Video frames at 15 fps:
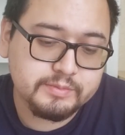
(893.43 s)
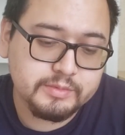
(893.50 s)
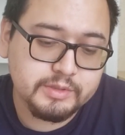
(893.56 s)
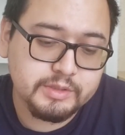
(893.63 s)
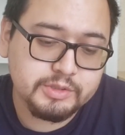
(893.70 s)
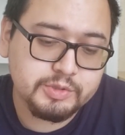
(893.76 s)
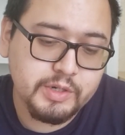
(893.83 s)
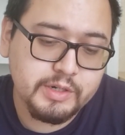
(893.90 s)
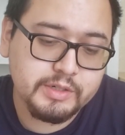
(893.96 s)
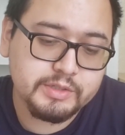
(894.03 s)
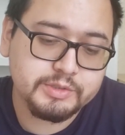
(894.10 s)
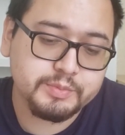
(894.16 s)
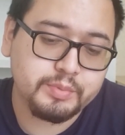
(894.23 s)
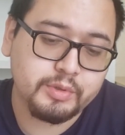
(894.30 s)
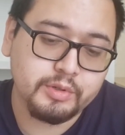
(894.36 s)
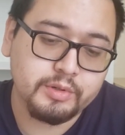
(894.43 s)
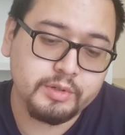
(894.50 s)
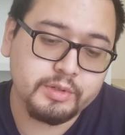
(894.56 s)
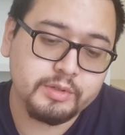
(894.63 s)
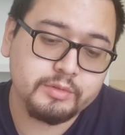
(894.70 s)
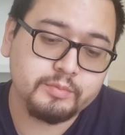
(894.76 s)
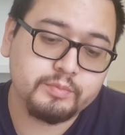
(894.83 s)
A trainer
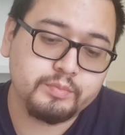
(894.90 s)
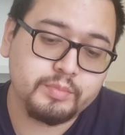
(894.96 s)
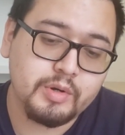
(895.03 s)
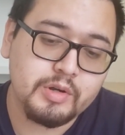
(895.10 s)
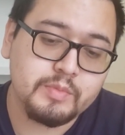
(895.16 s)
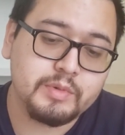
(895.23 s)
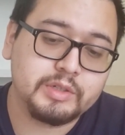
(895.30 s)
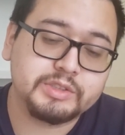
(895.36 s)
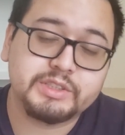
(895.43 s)
supporter, Pokemon